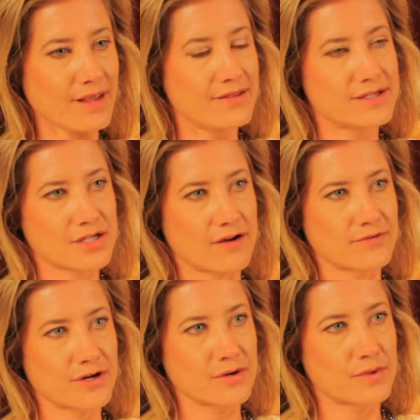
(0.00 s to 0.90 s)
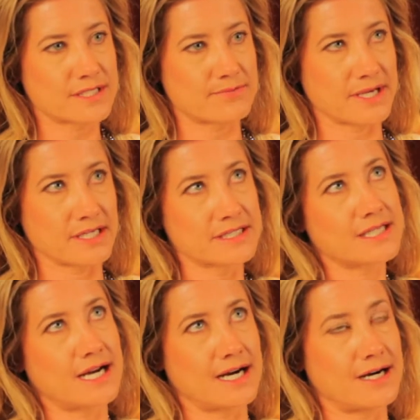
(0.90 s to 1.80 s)
the software was
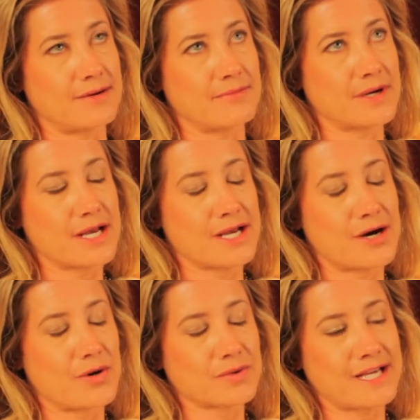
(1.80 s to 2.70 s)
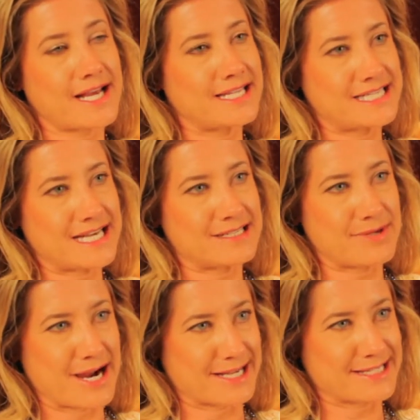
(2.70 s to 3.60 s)
built only 8 days
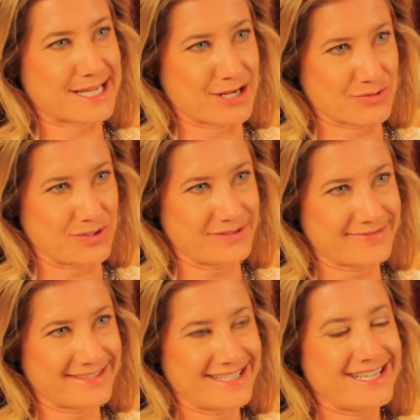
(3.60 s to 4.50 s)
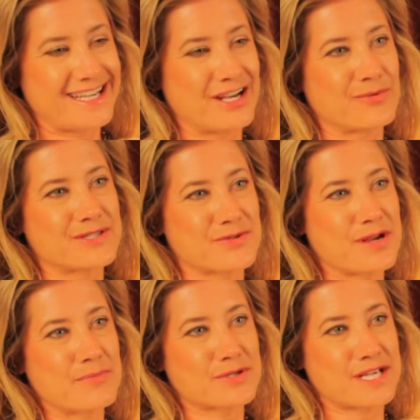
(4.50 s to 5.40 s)
behind schedule. It was
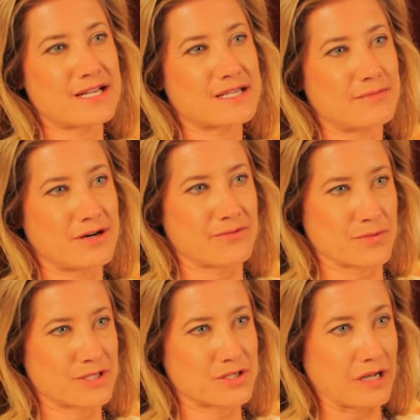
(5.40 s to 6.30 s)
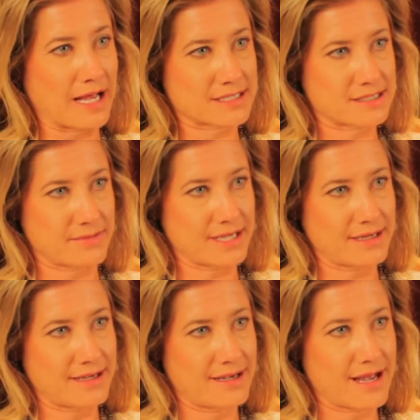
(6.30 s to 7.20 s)
3% above original
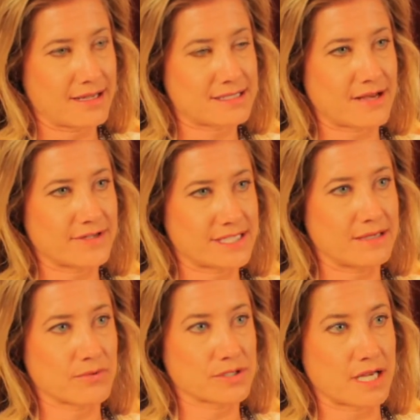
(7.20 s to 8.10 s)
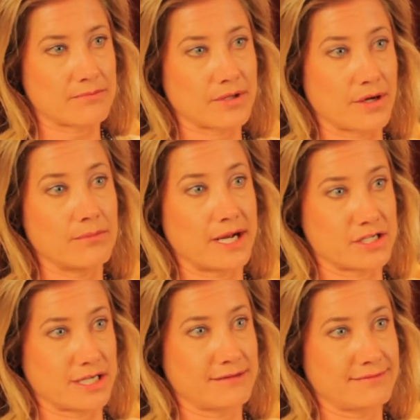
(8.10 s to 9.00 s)
estimate and 17% below
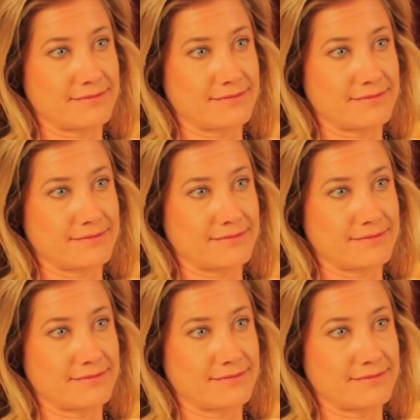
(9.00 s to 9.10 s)
budget.